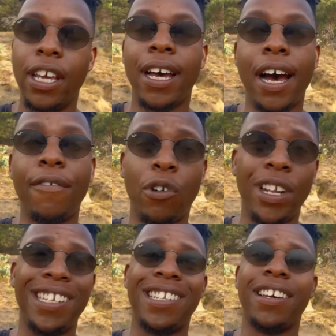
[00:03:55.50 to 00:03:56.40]
I've
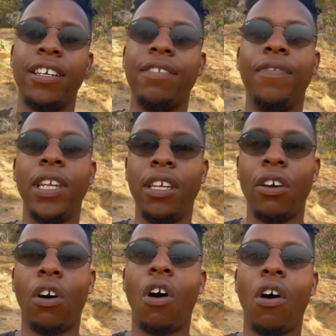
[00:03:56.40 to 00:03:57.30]
already done a
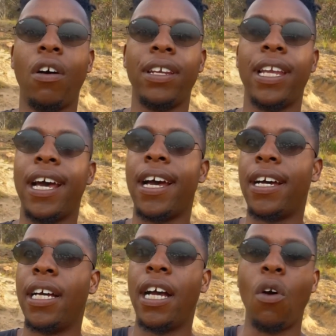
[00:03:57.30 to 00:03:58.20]
video on
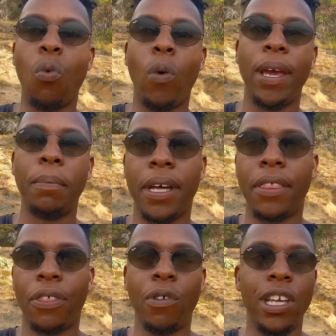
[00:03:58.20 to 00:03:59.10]

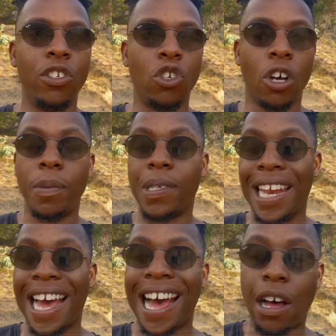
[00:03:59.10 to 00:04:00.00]
Web3 jobs
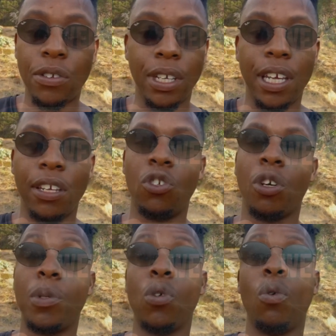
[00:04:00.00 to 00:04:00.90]
and how to get a job, so